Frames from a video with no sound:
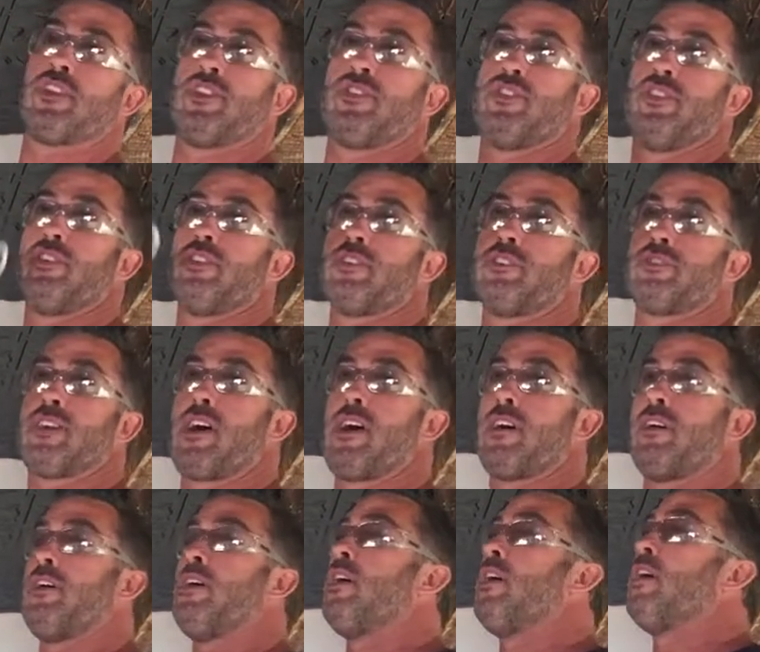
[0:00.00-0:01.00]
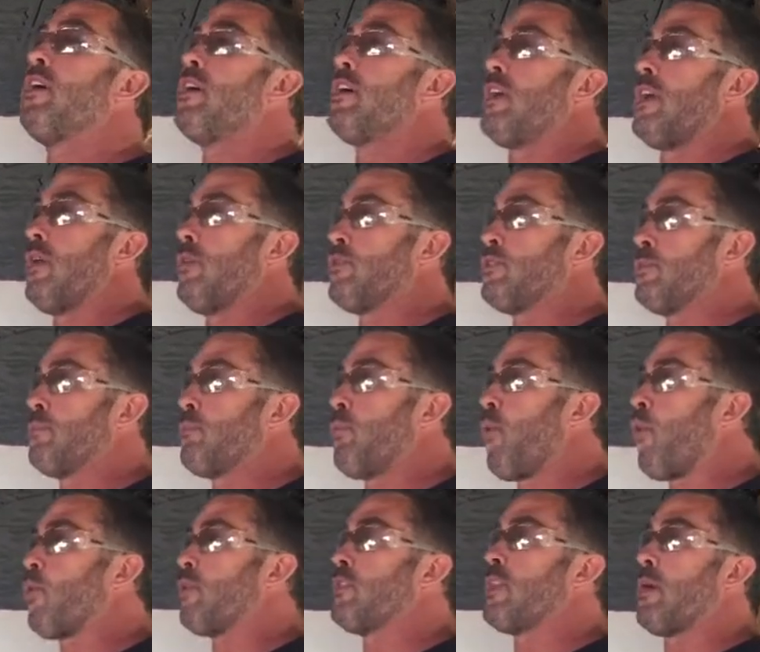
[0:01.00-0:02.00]
on the ceiling tile. It was
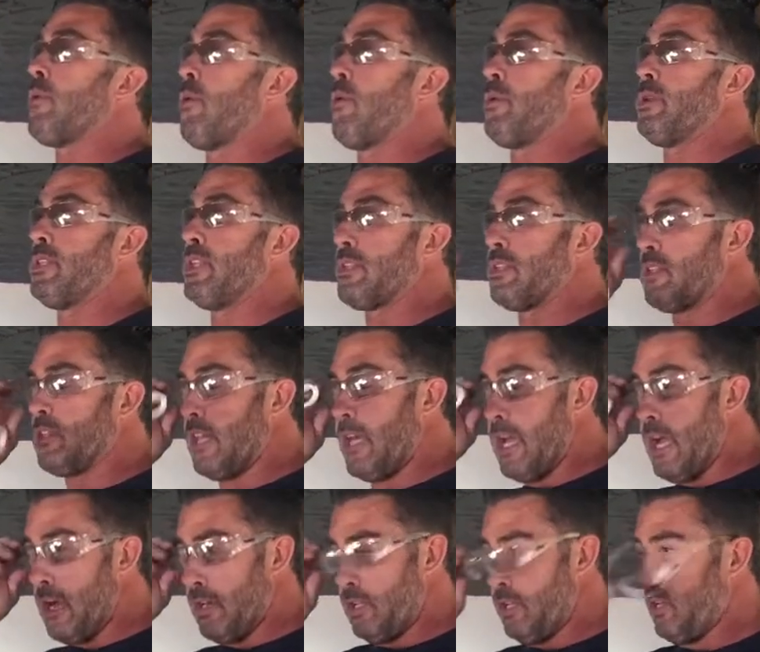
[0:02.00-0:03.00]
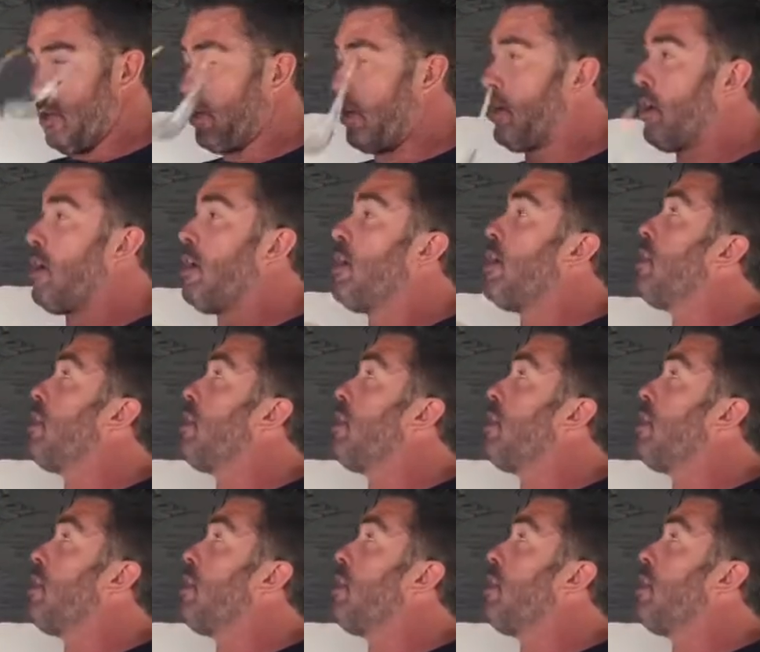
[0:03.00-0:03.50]
important that when we did the layout here,